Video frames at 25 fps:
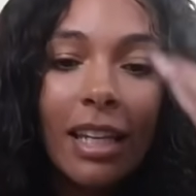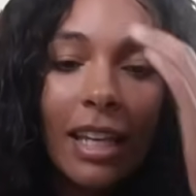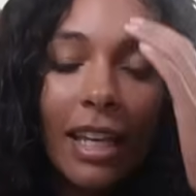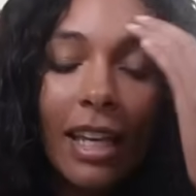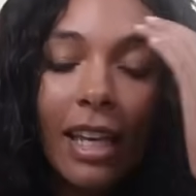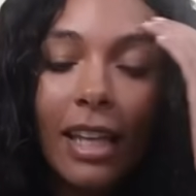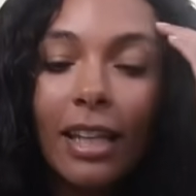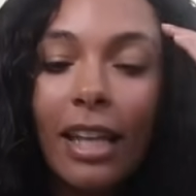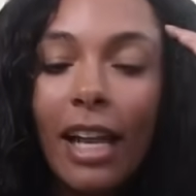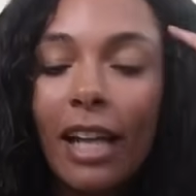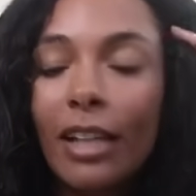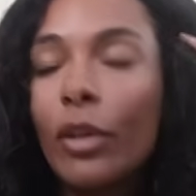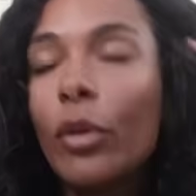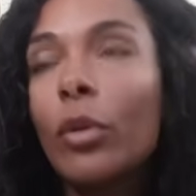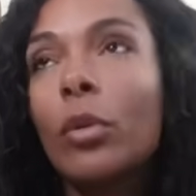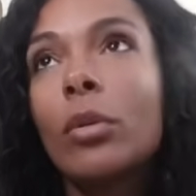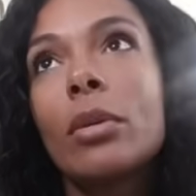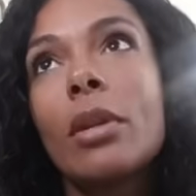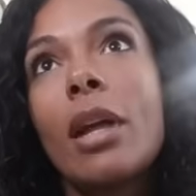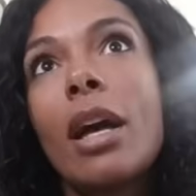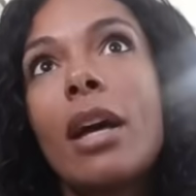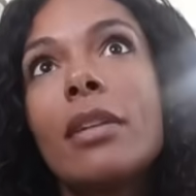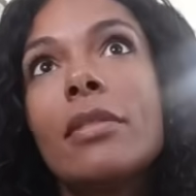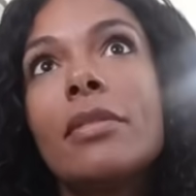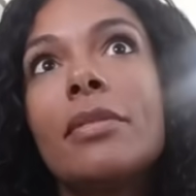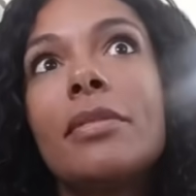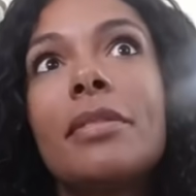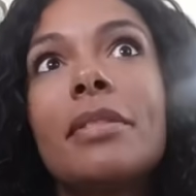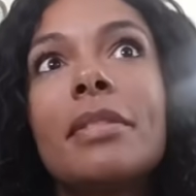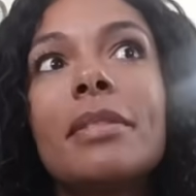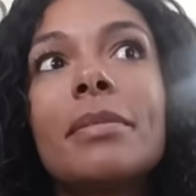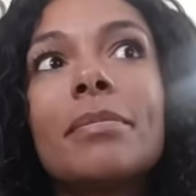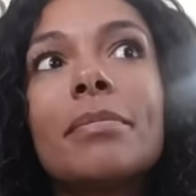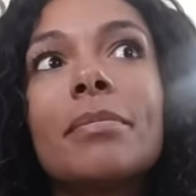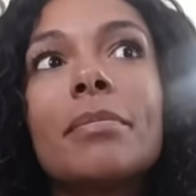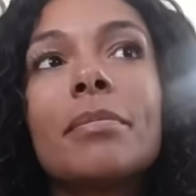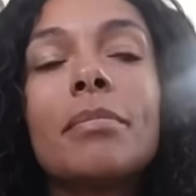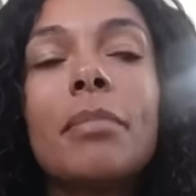And I don't love
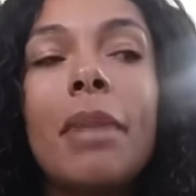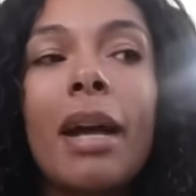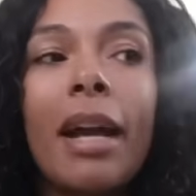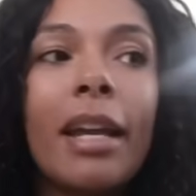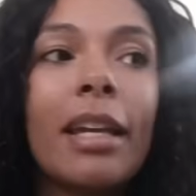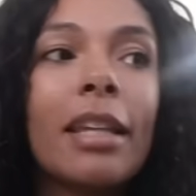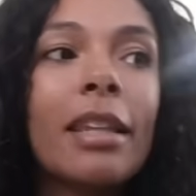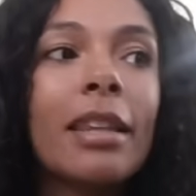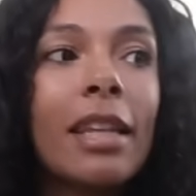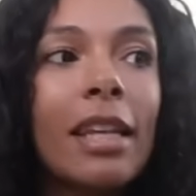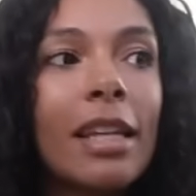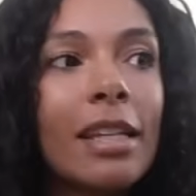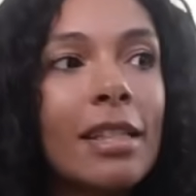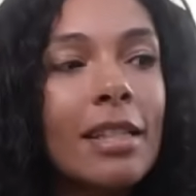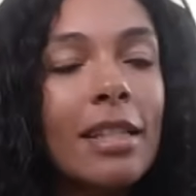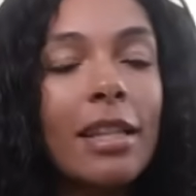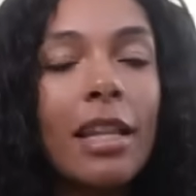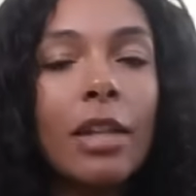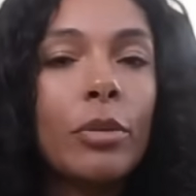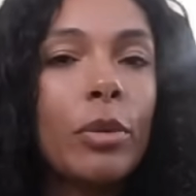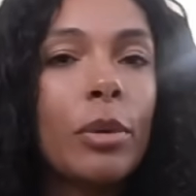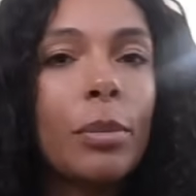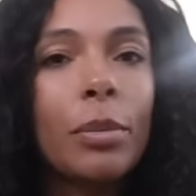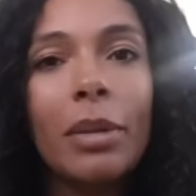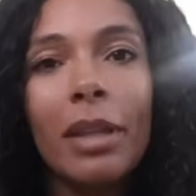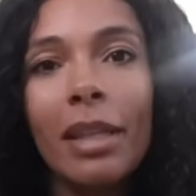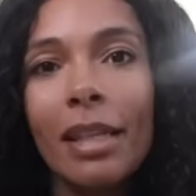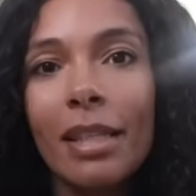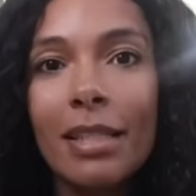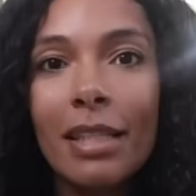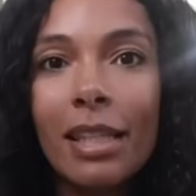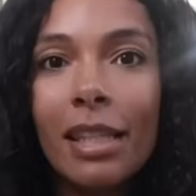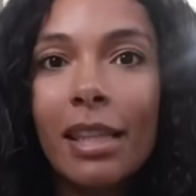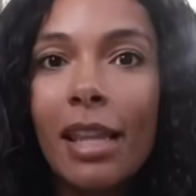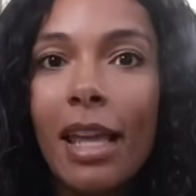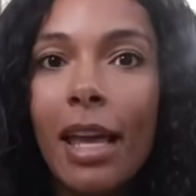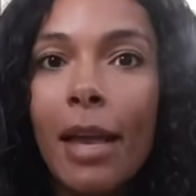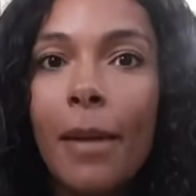buying things and then
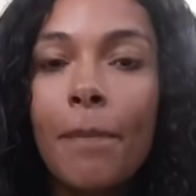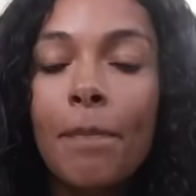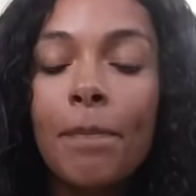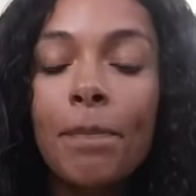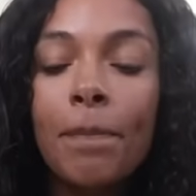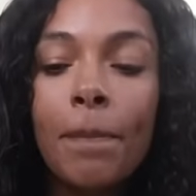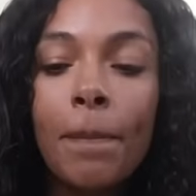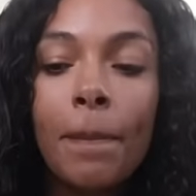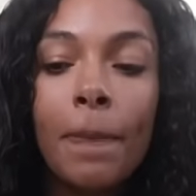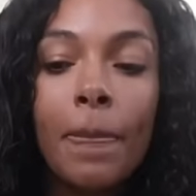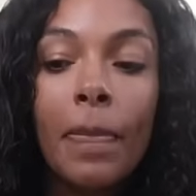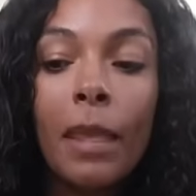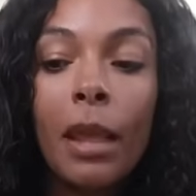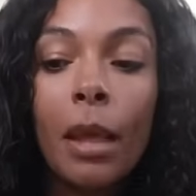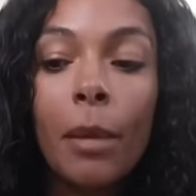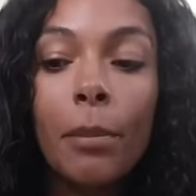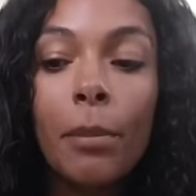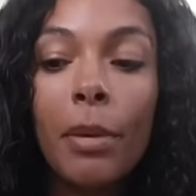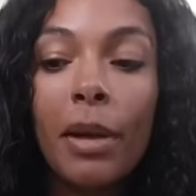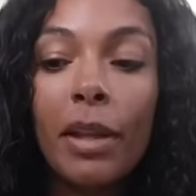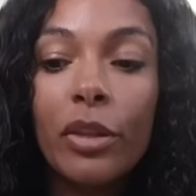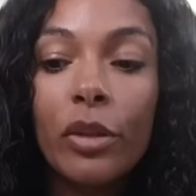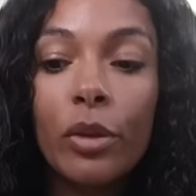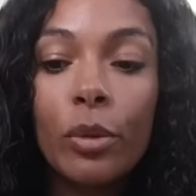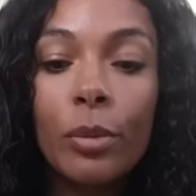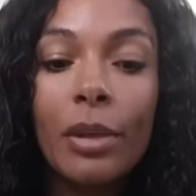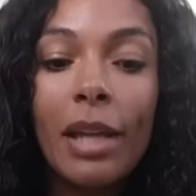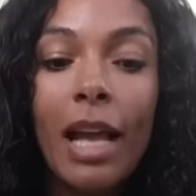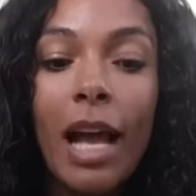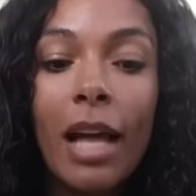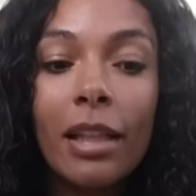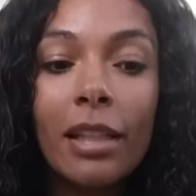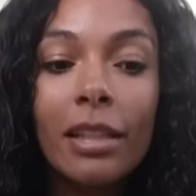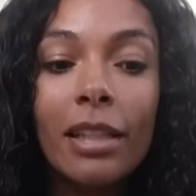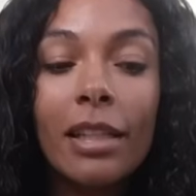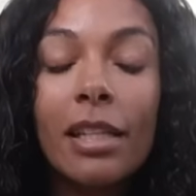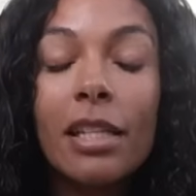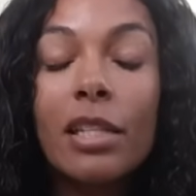replacing them. But the
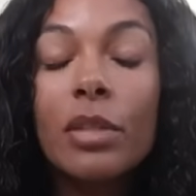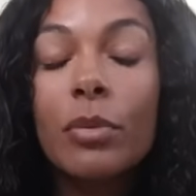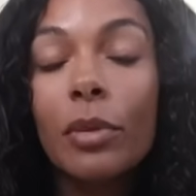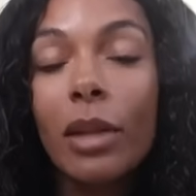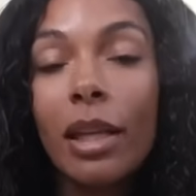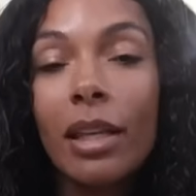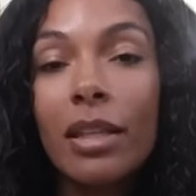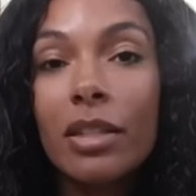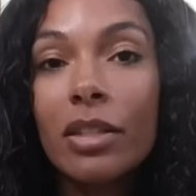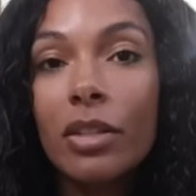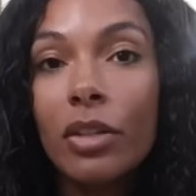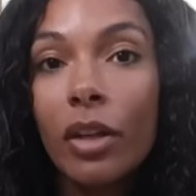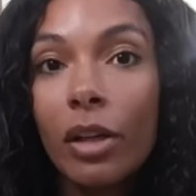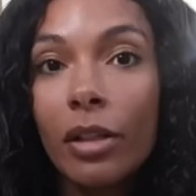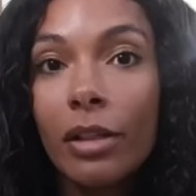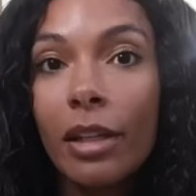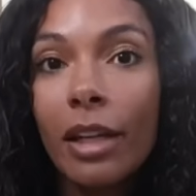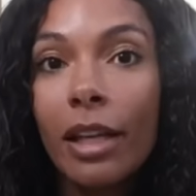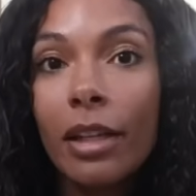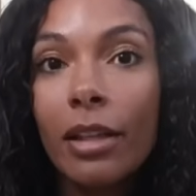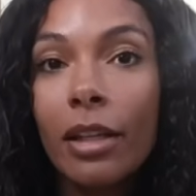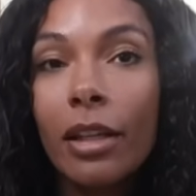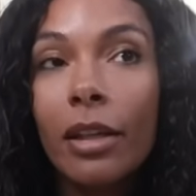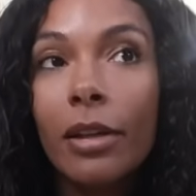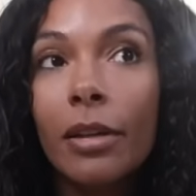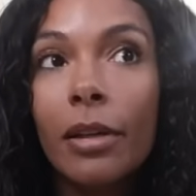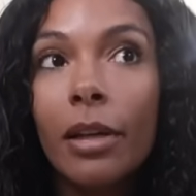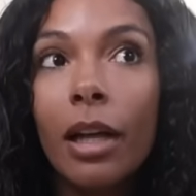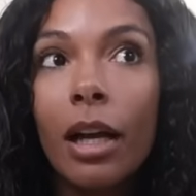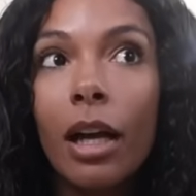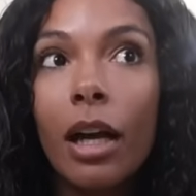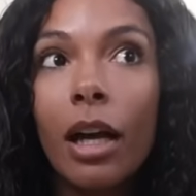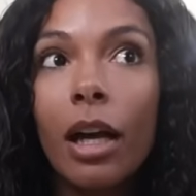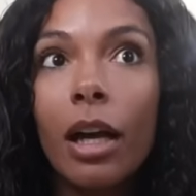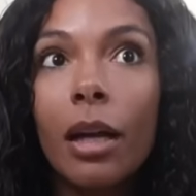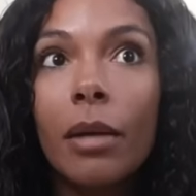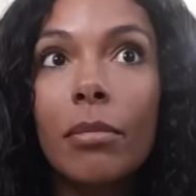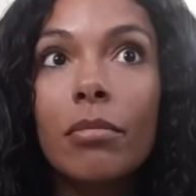reality is when I started,
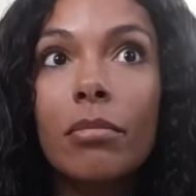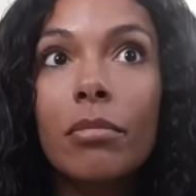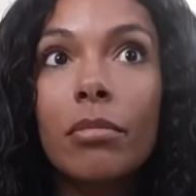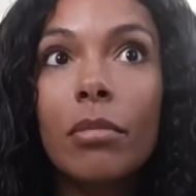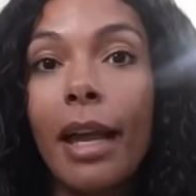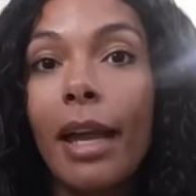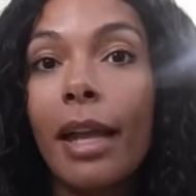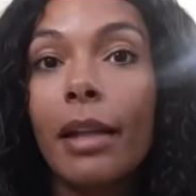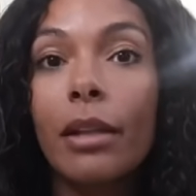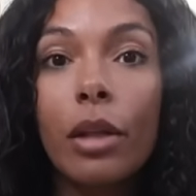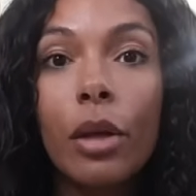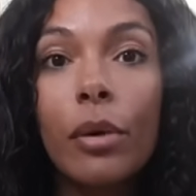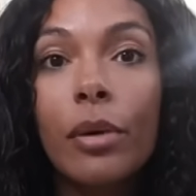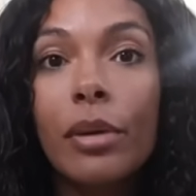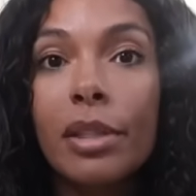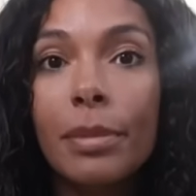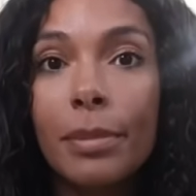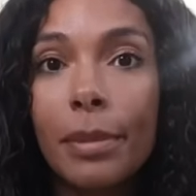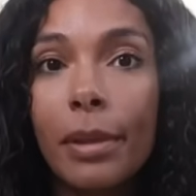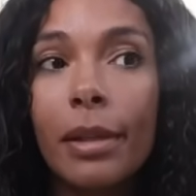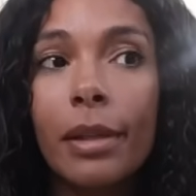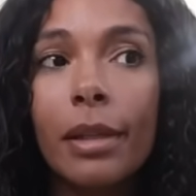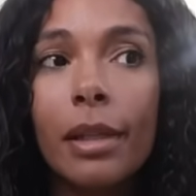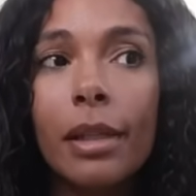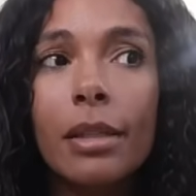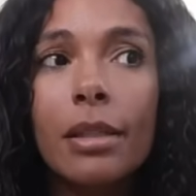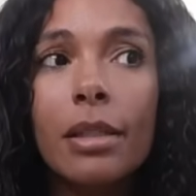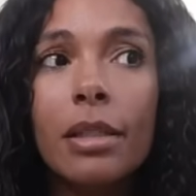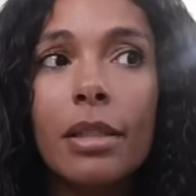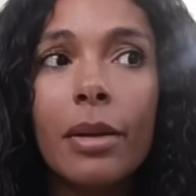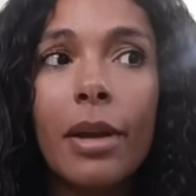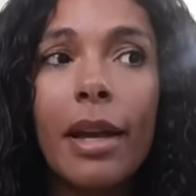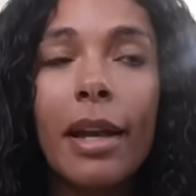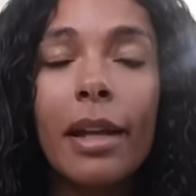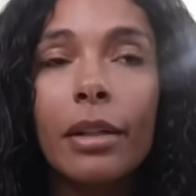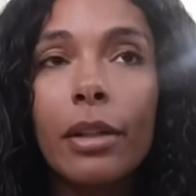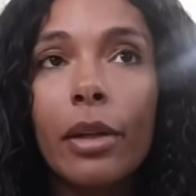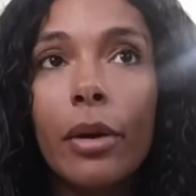I had no experience,
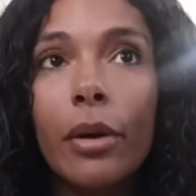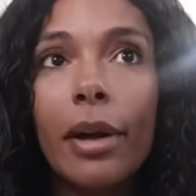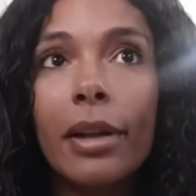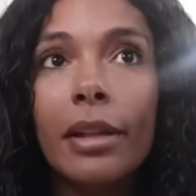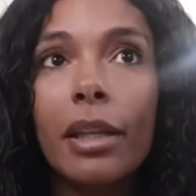so I had no